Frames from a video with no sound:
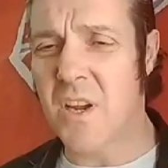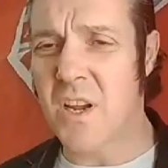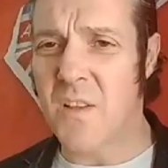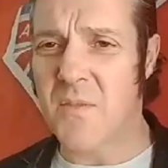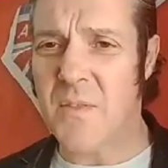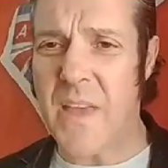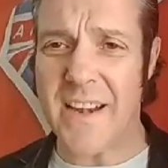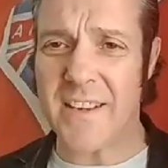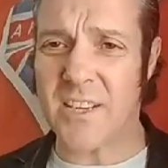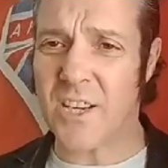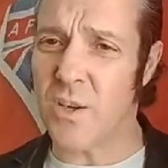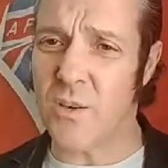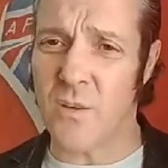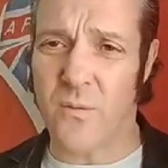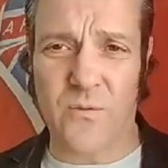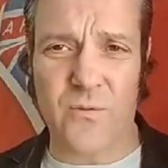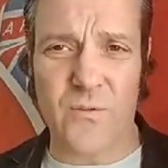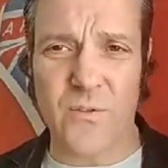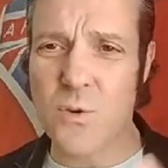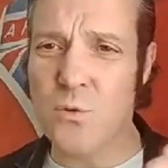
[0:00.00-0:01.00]
that
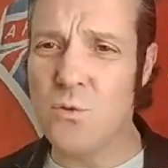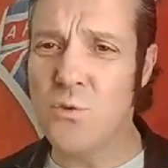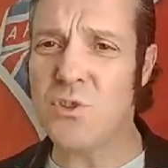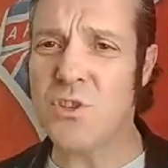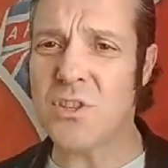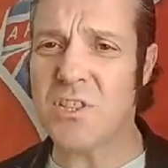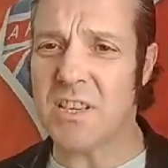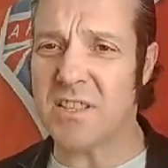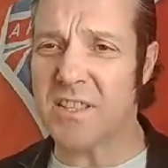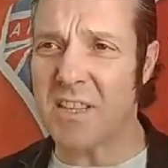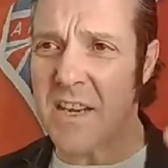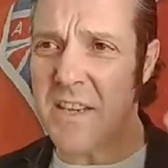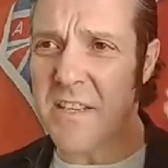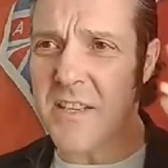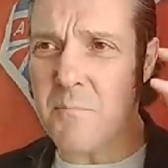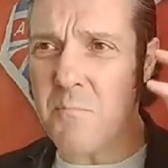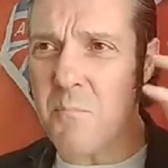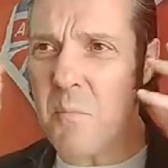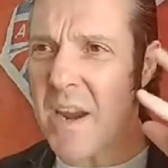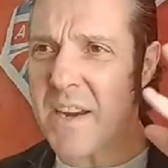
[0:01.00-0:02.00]
confused it in the
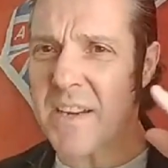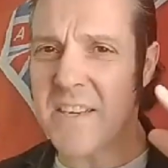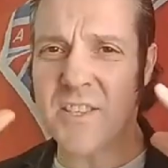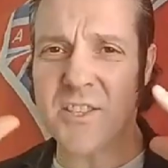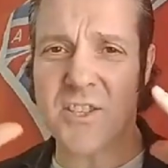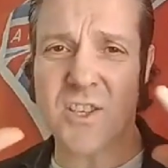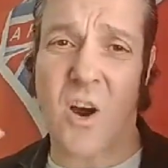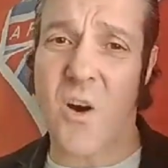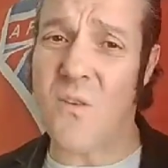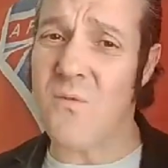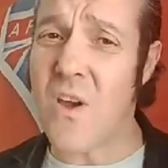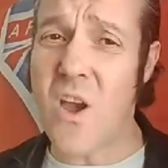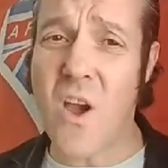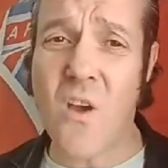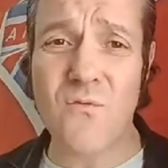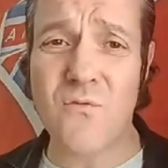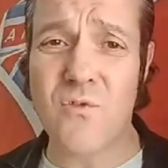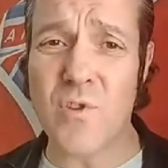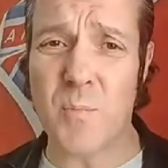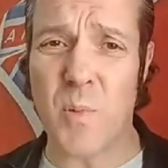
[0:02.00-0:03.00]
minds of
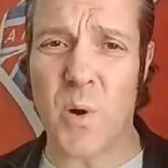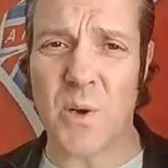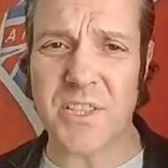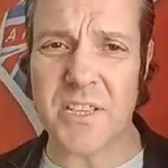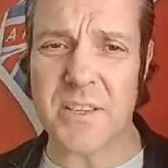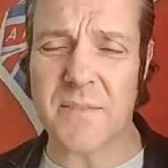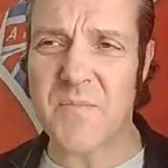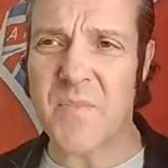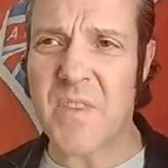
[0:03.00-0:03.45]
everybody,